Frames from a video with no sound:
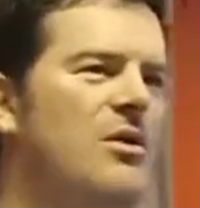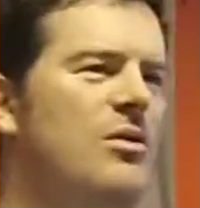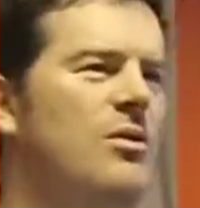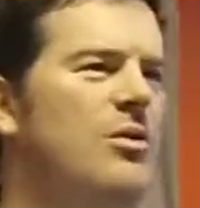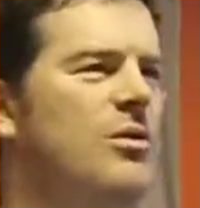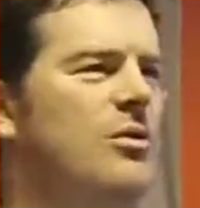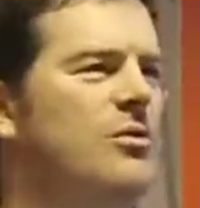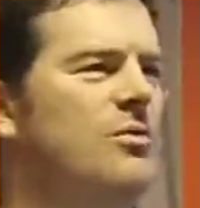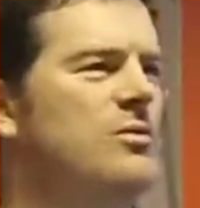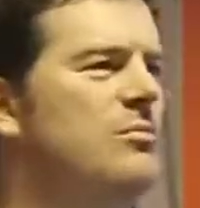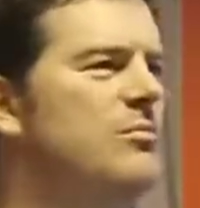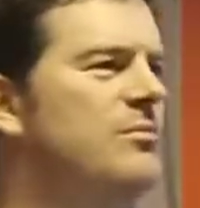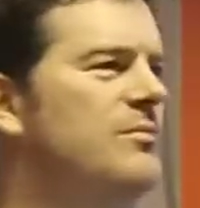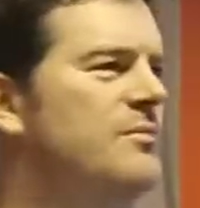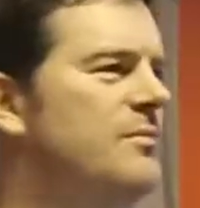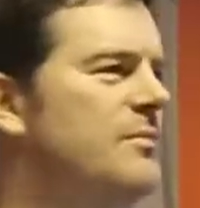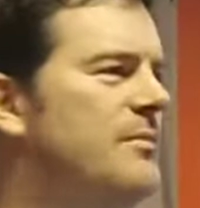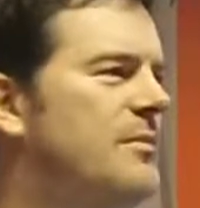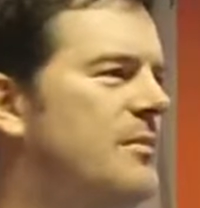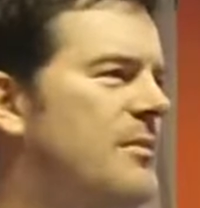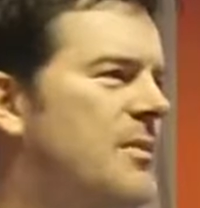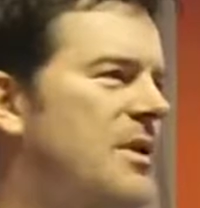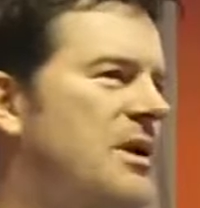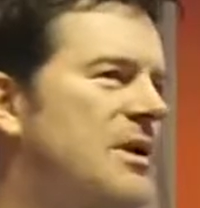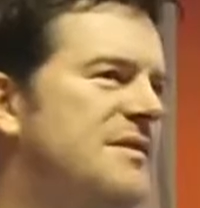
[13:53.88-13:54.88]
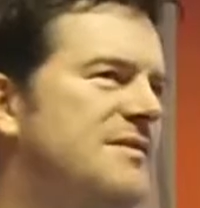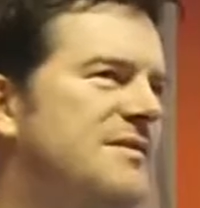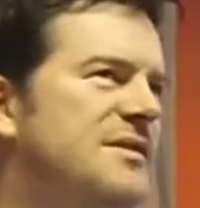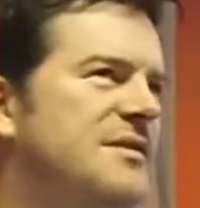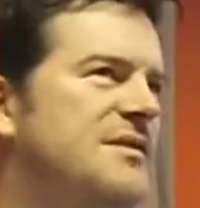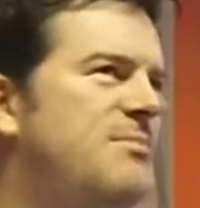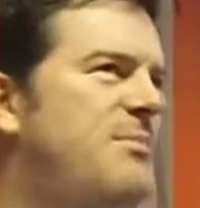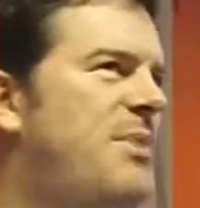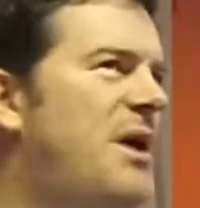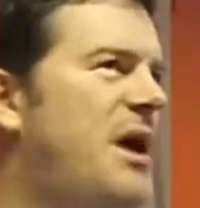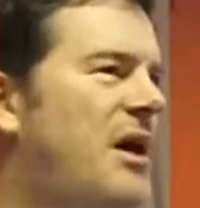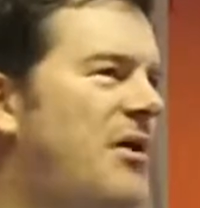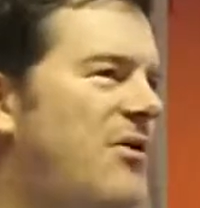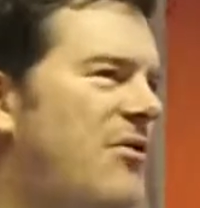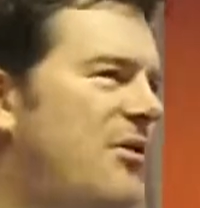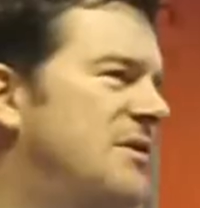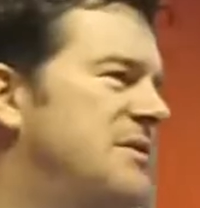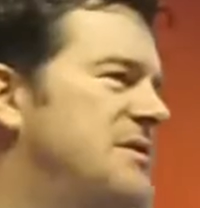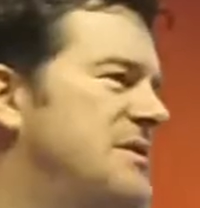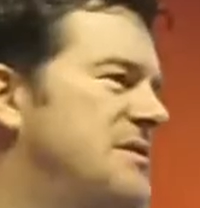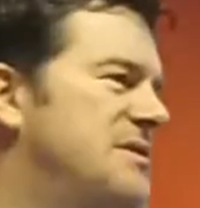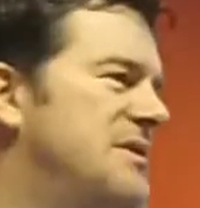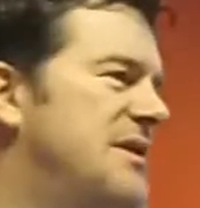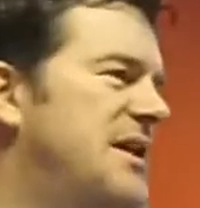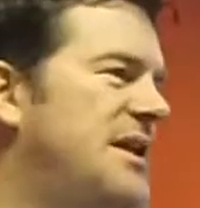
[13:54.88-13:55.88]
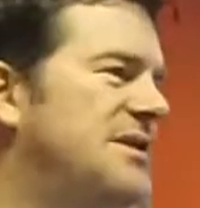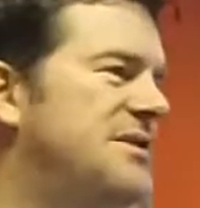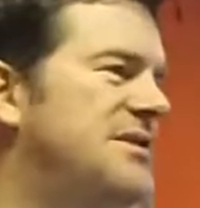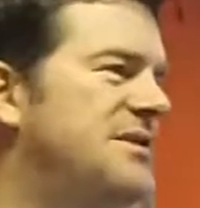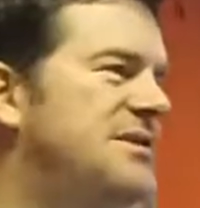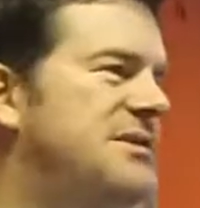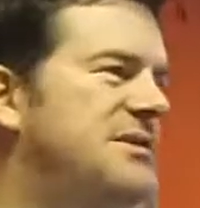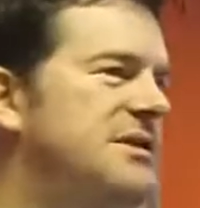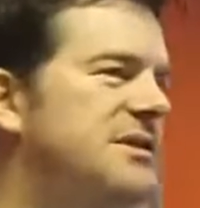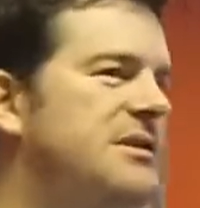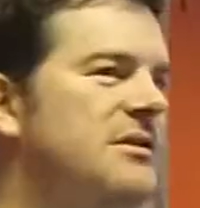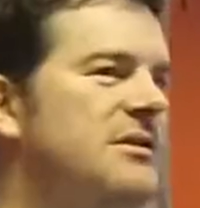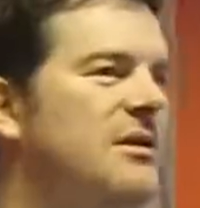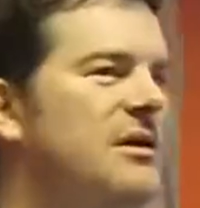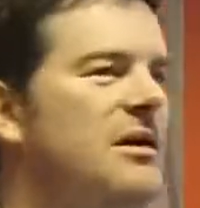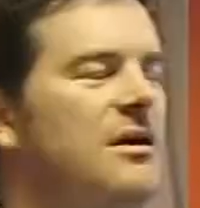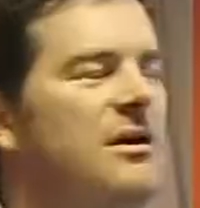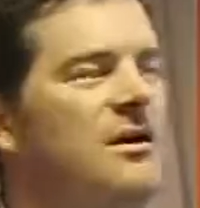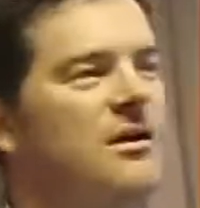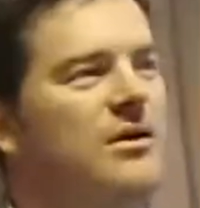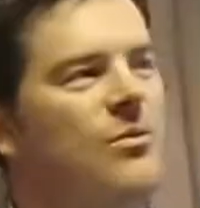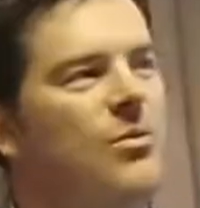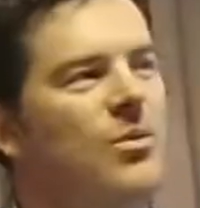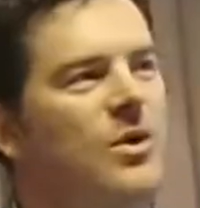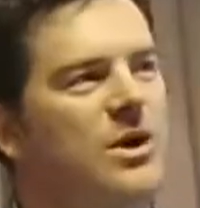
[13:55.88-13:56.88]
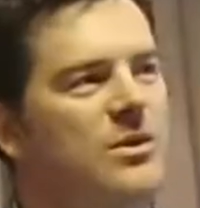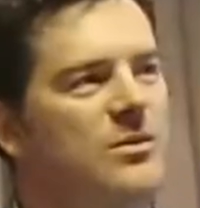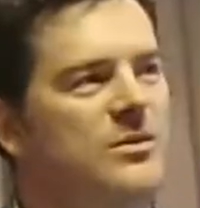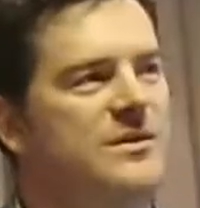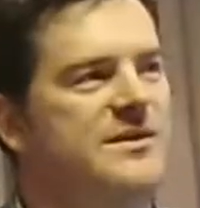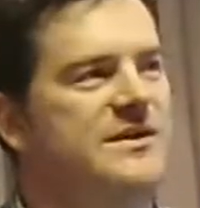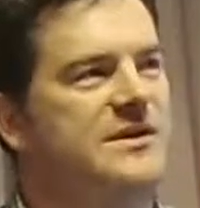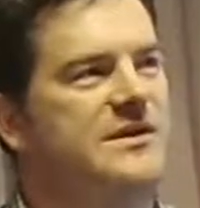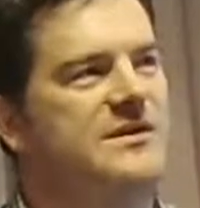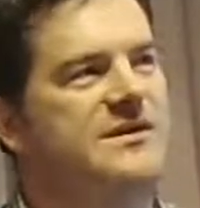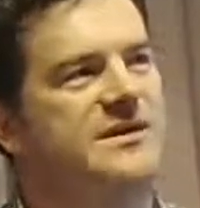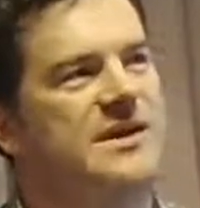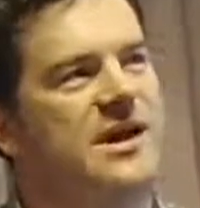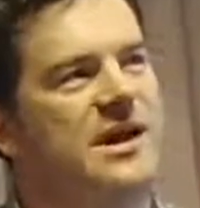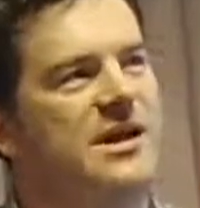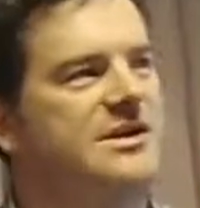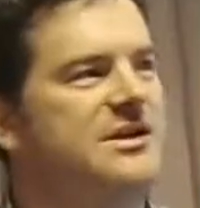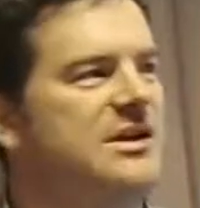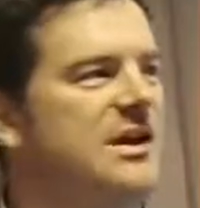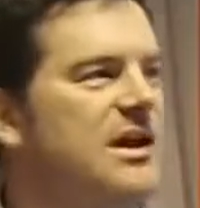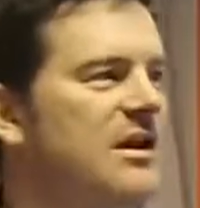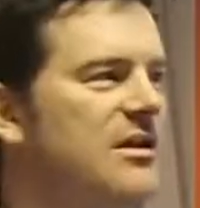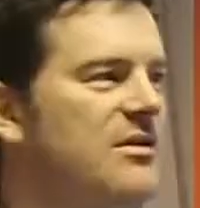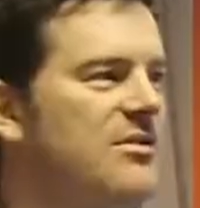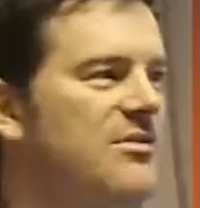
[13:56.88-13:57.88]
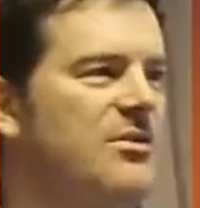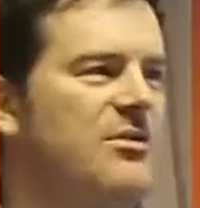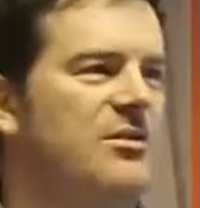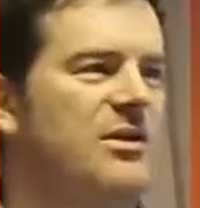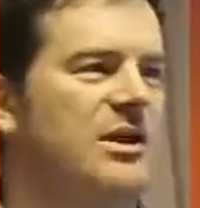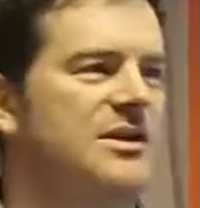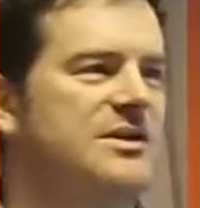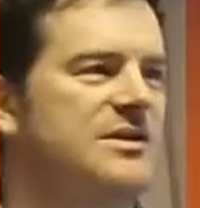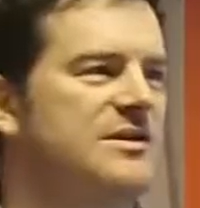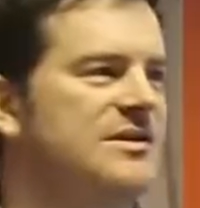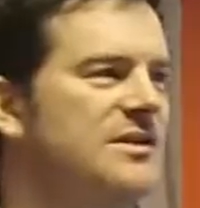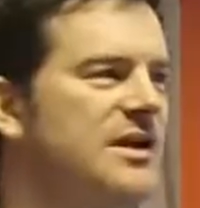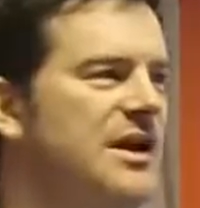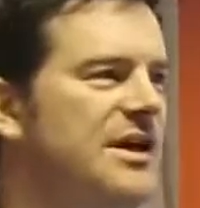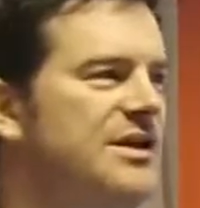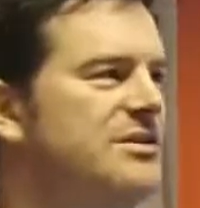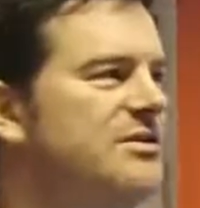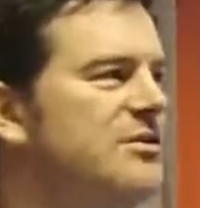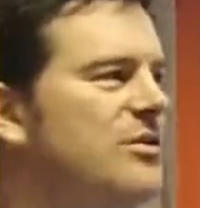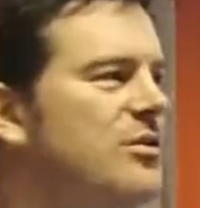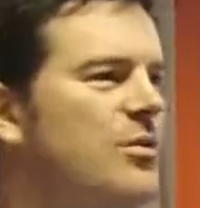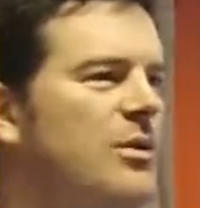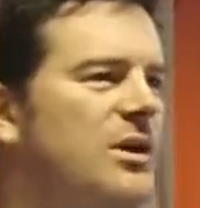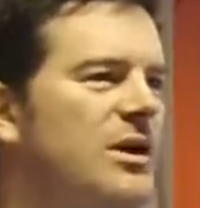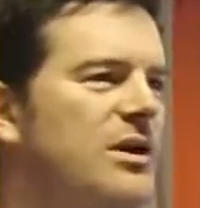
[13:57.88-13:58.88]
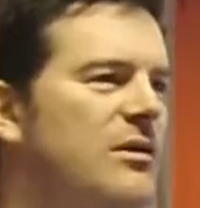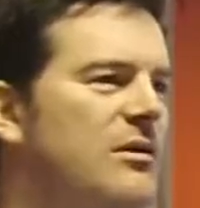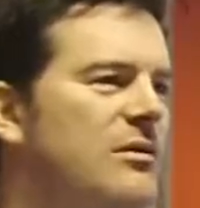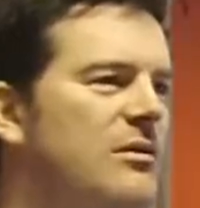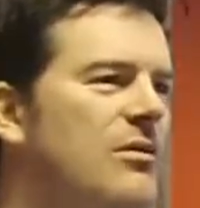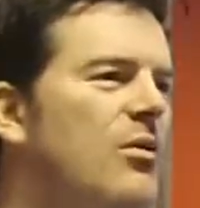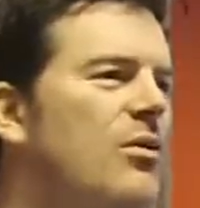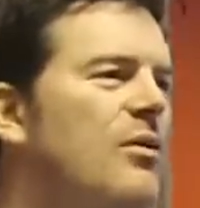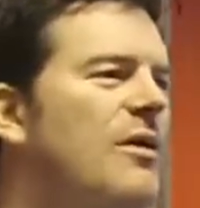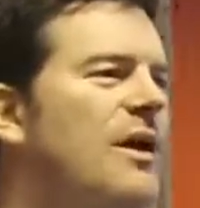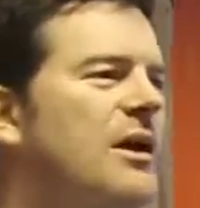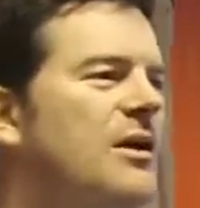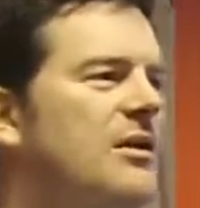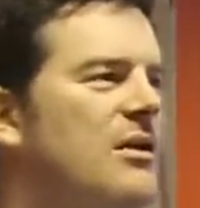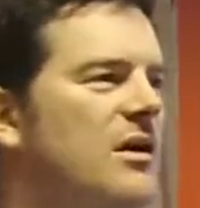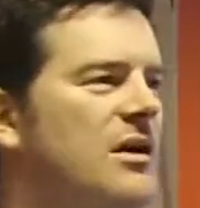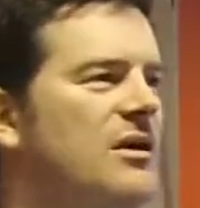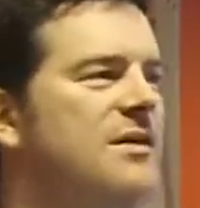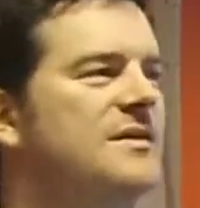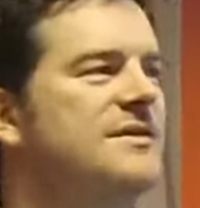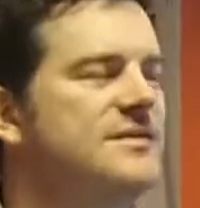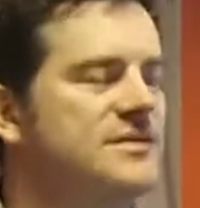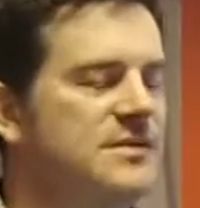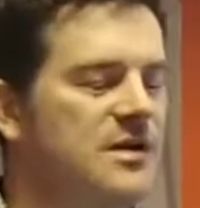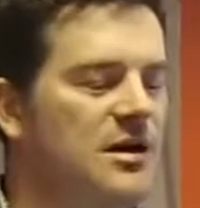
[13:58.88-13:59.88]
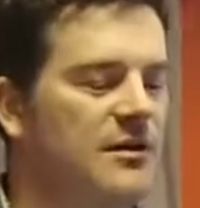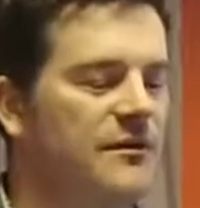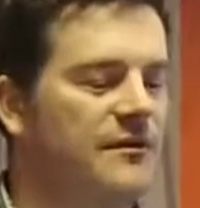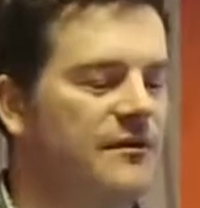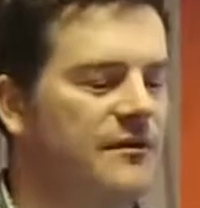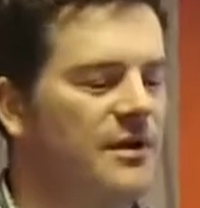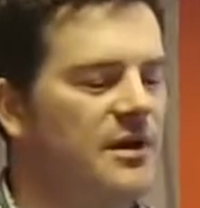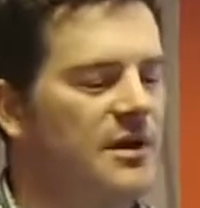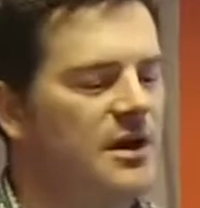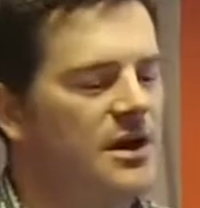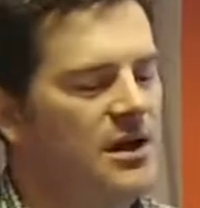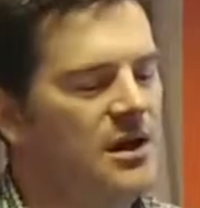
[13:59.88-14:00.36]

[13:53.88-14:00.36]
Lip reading: who is its parent as an entity, when it was instantiated through legislation or whatever, all that kind of stuff.